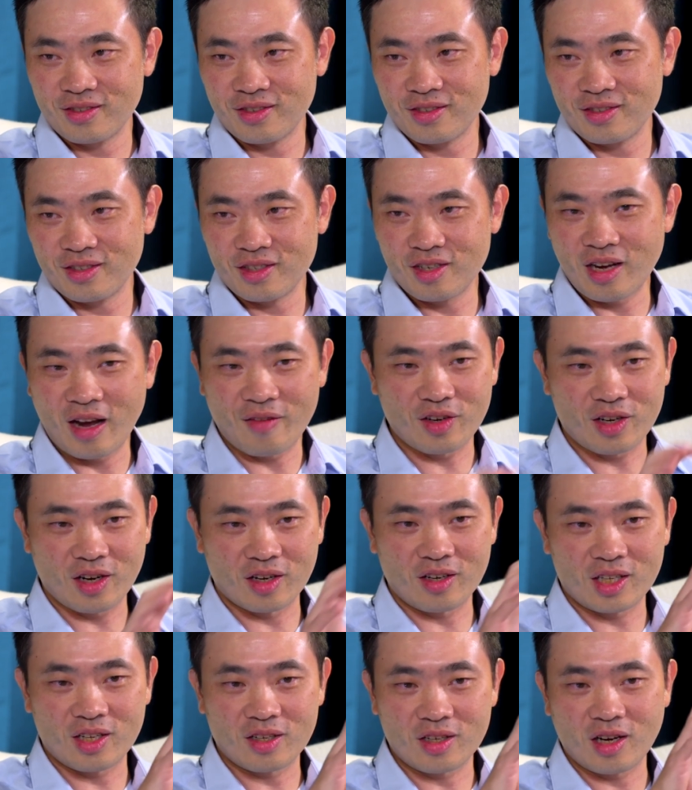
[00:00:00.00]
You have to
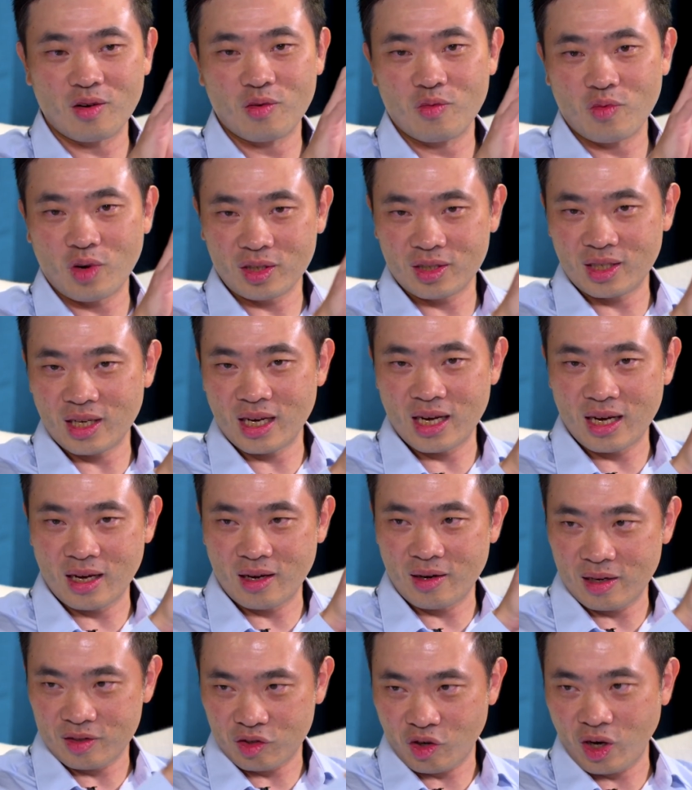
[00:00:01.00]
connect the dots, what they
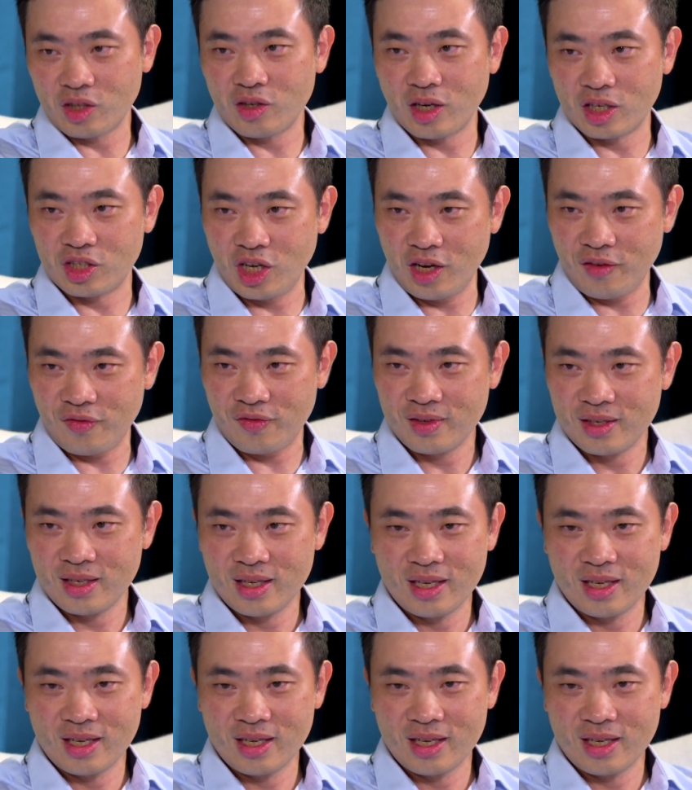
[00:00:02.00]
are trying to achieve,